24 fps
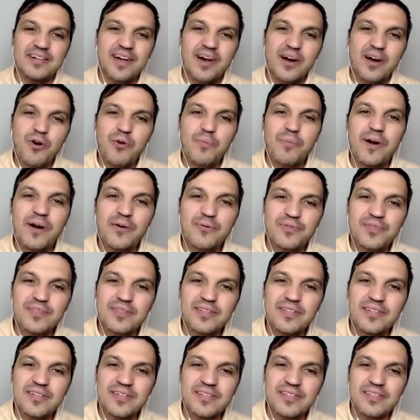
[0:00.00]
how about
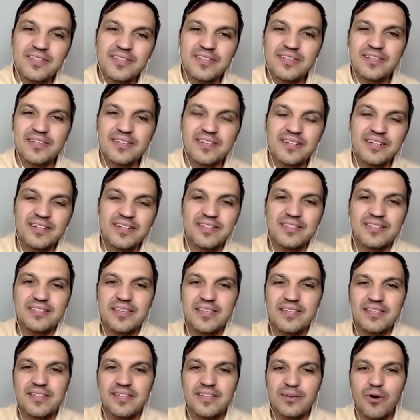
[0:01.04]
the the let's
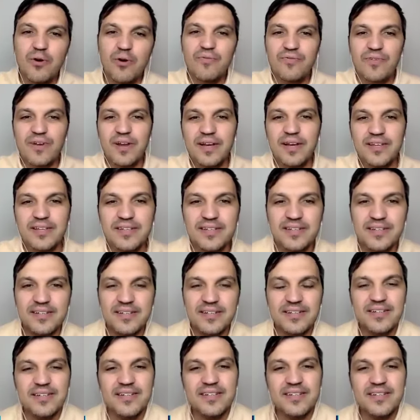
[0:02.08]
say the offline uh,